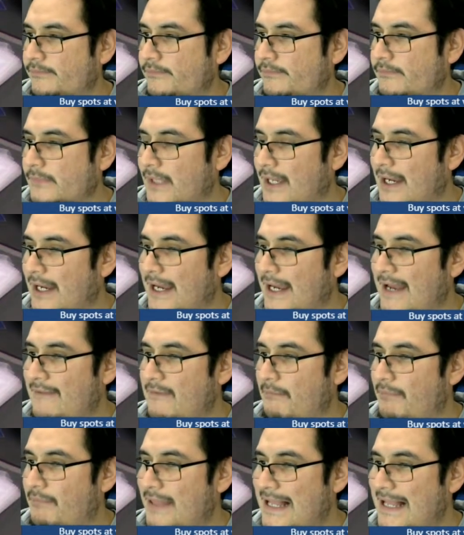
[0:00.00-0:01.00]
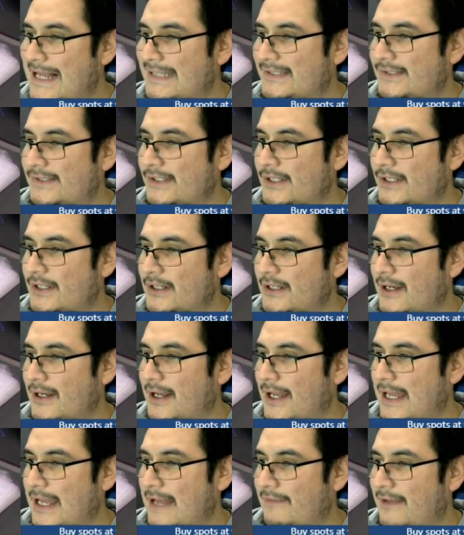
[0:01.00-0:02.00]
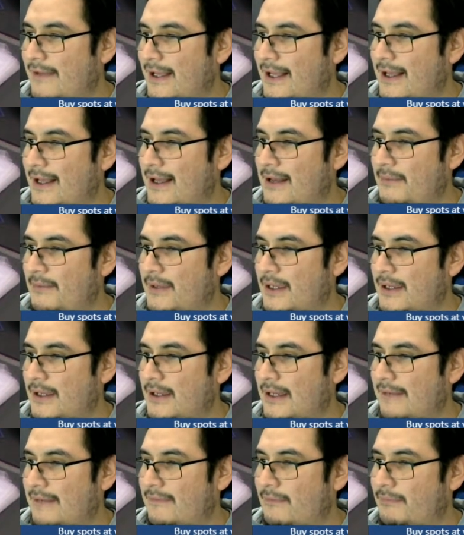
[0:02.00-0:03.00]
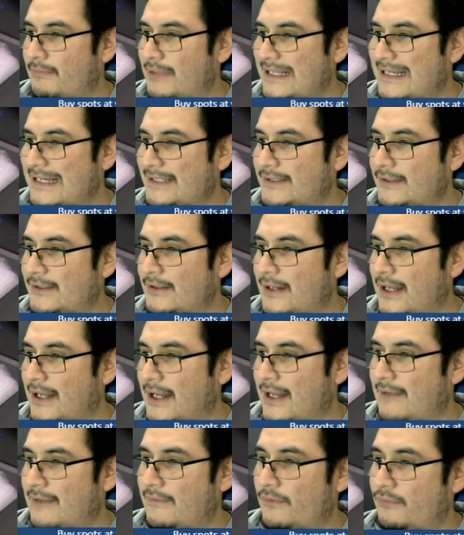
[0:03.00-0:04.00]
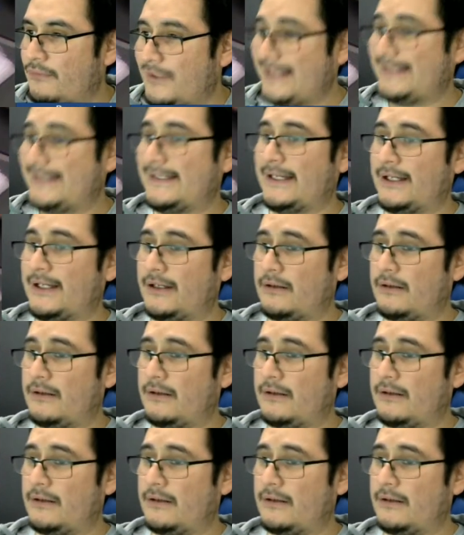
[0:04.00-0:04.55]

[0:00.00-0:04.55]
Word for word: I have a blaster, I have a hobby, I have a blaster, I have a retail